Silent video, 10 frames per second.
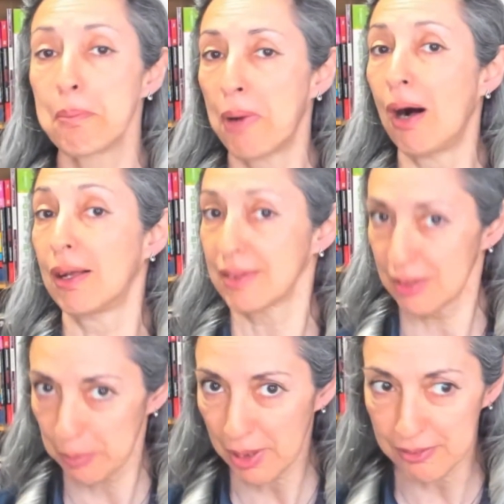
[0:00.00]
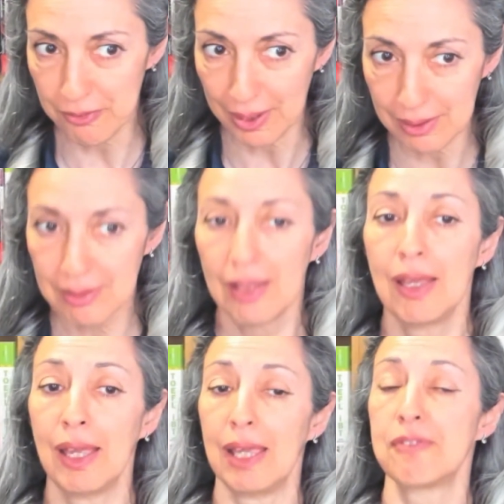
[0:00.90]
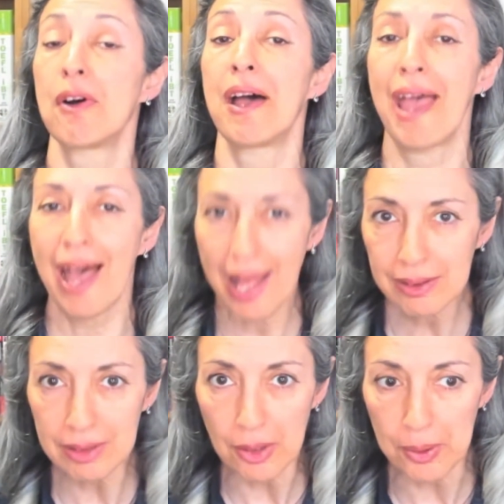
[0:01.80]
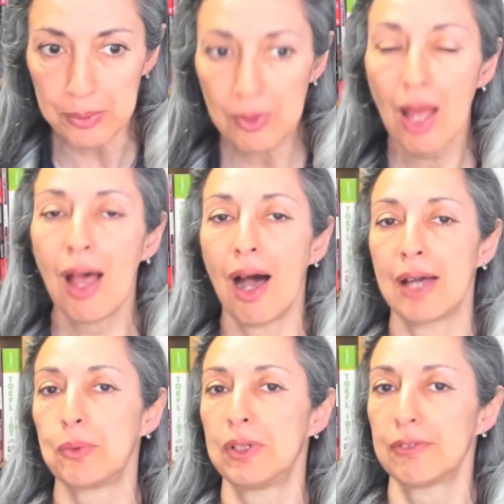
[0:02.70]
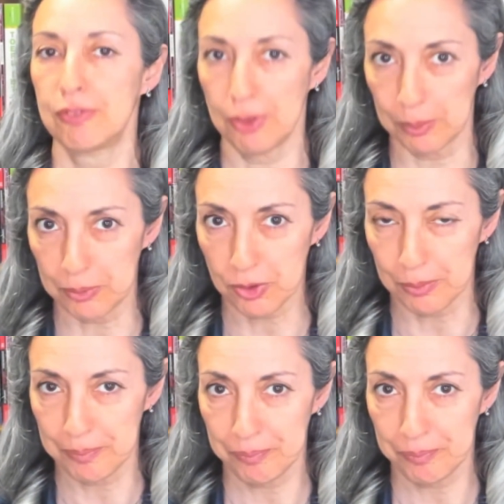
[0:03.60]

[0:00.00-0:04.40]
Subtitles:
Past perfect. If I had known, I would have told you.